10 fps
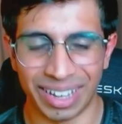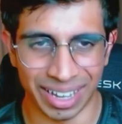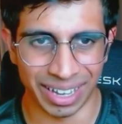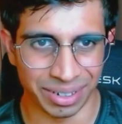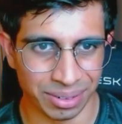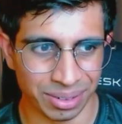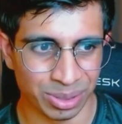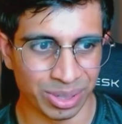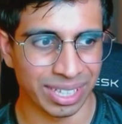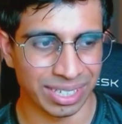and
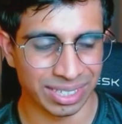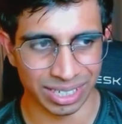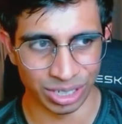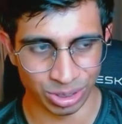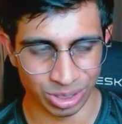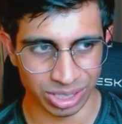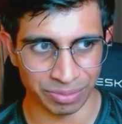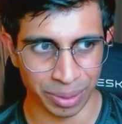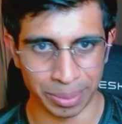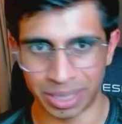doing things in the interest
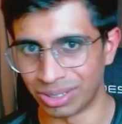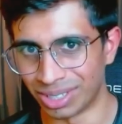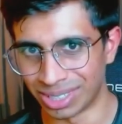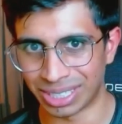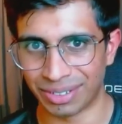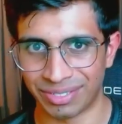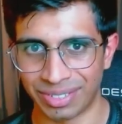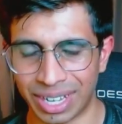of public good and stuff.